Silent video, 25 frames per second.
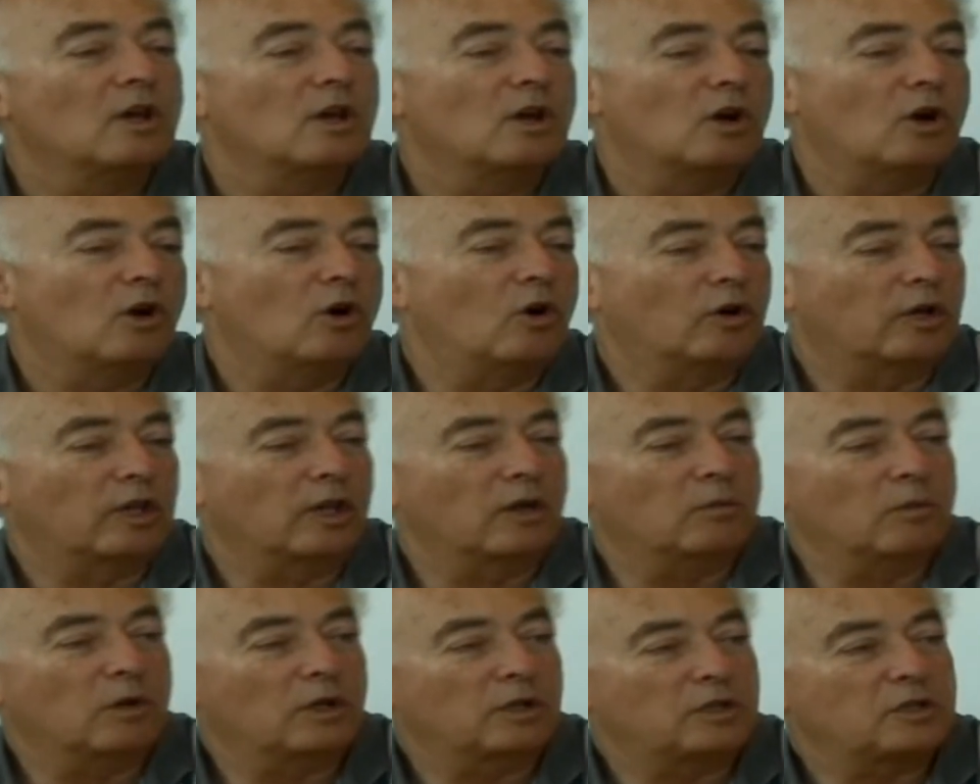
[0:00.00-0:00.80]

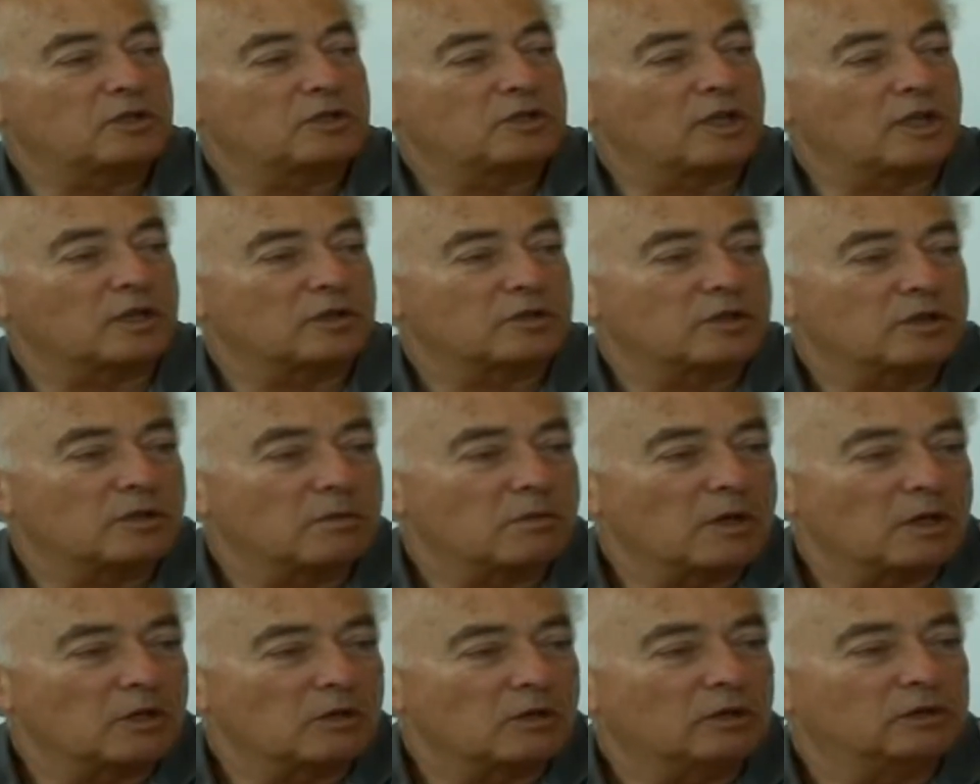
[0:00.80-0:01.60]
Okay, what is the
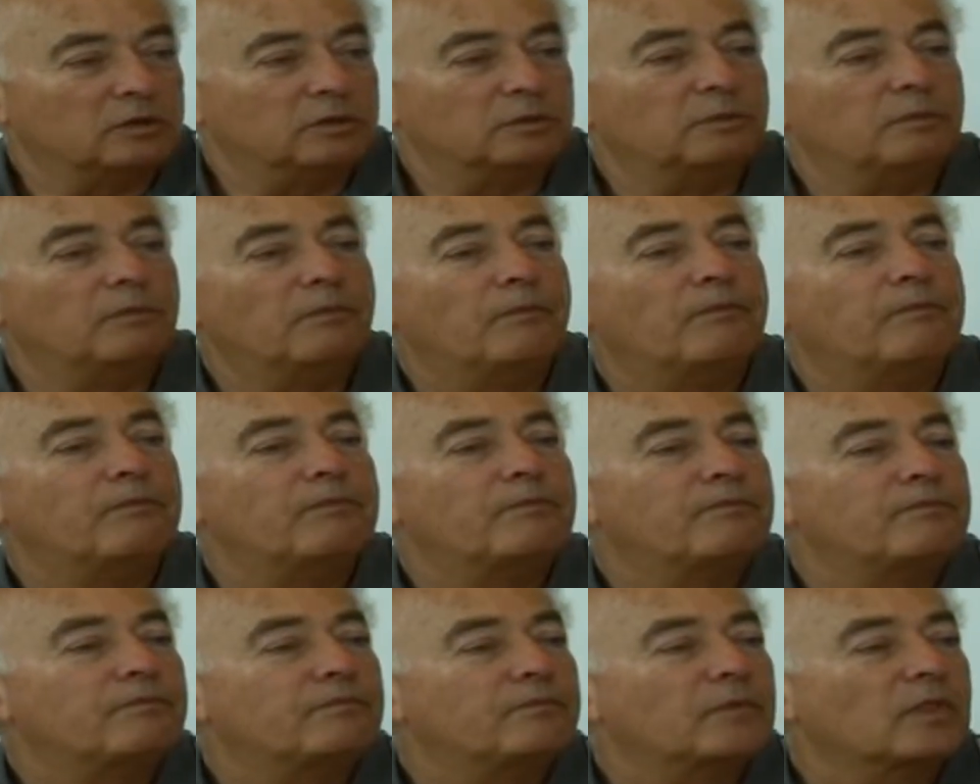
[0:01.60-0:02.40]
estimator?
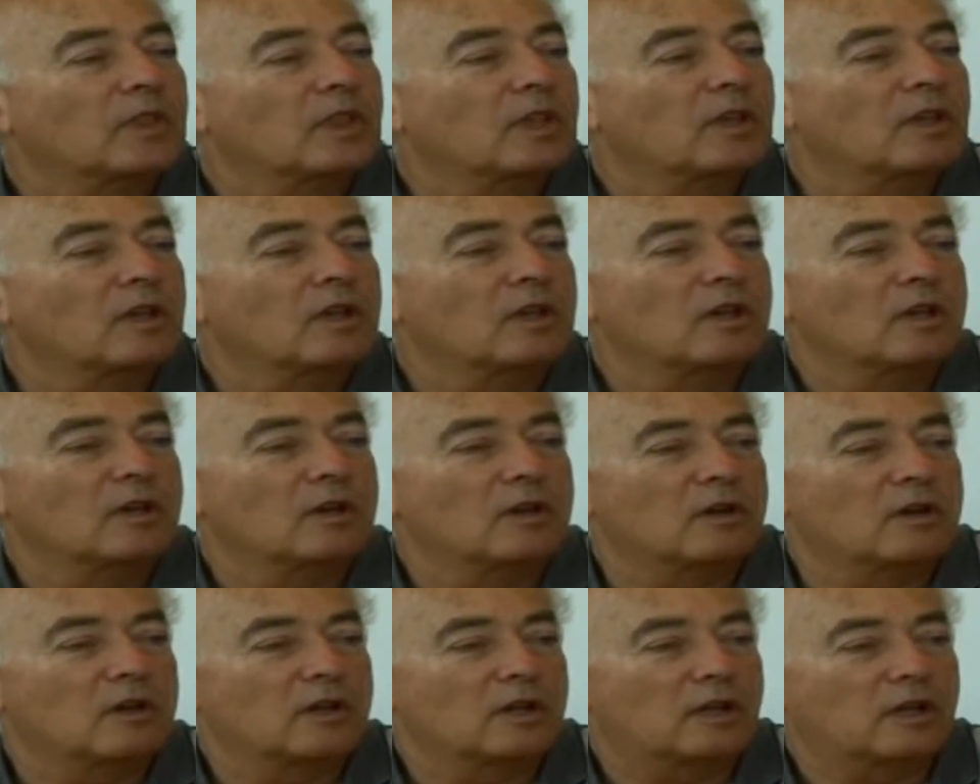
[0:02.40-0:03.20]

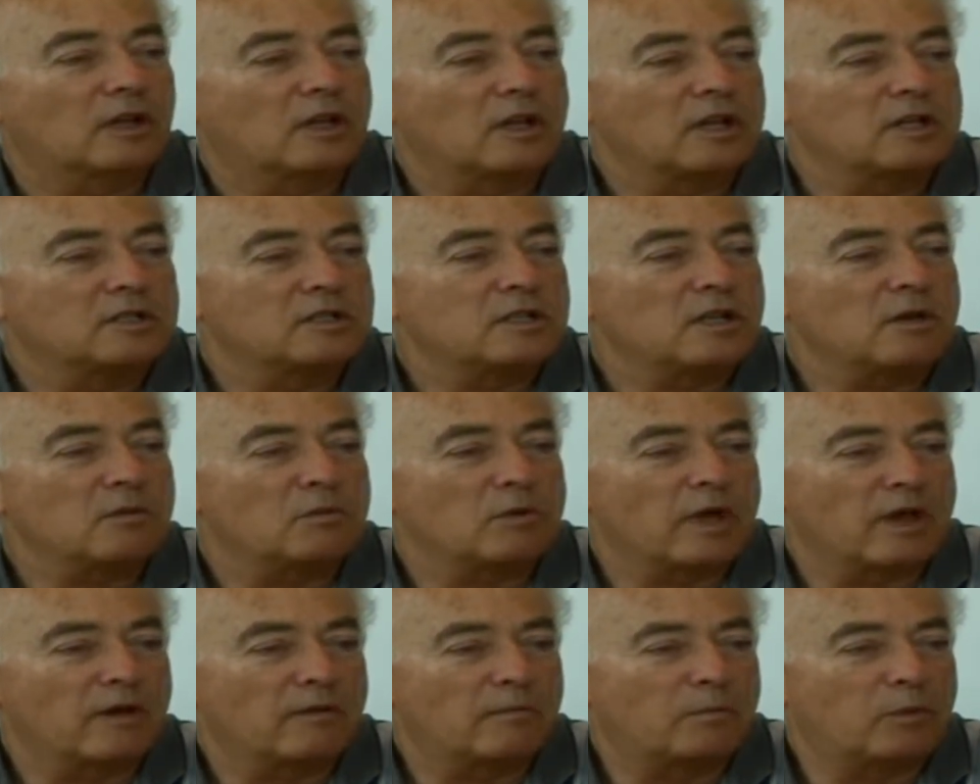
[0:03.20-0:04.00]
Clearly
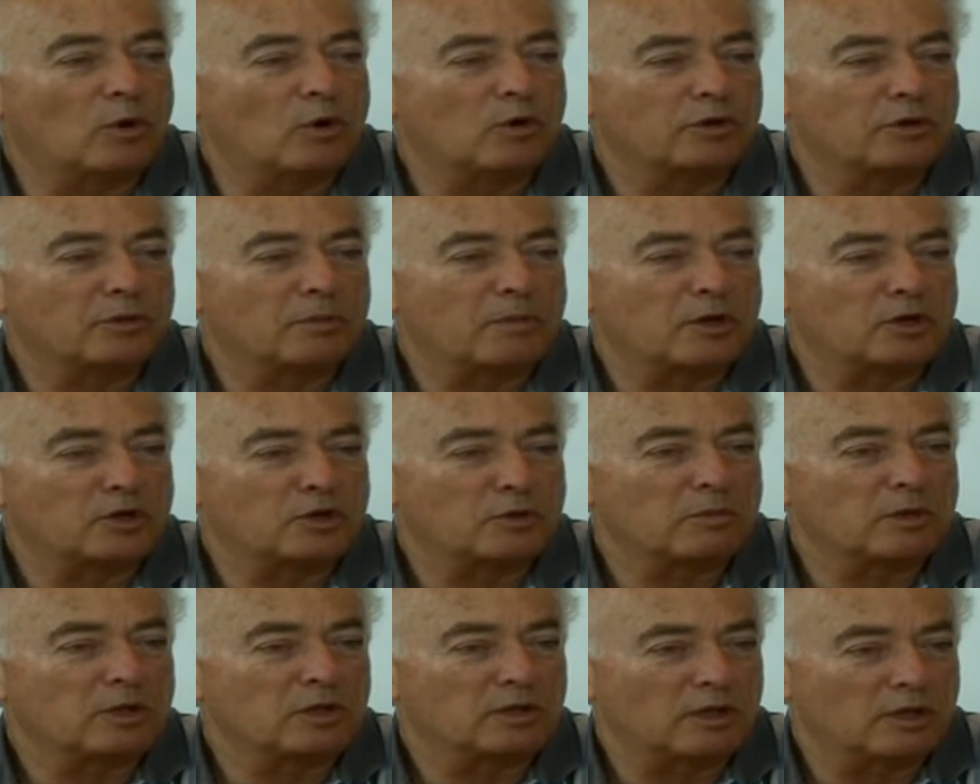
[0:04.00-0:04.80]
we have both
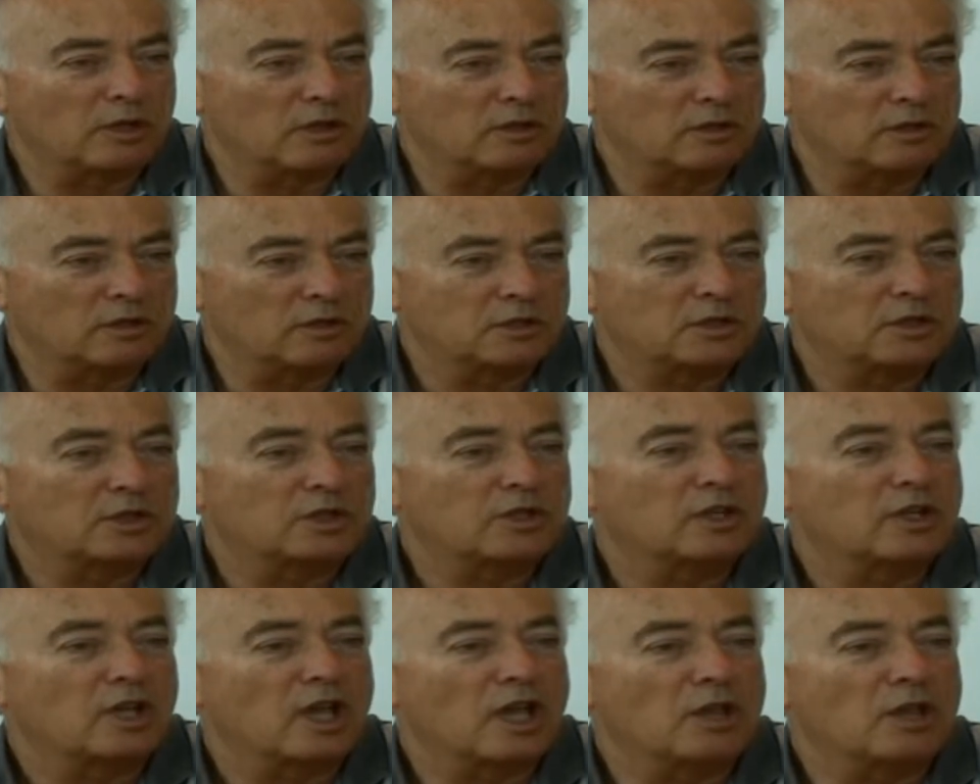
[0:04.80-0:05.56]
measurement errors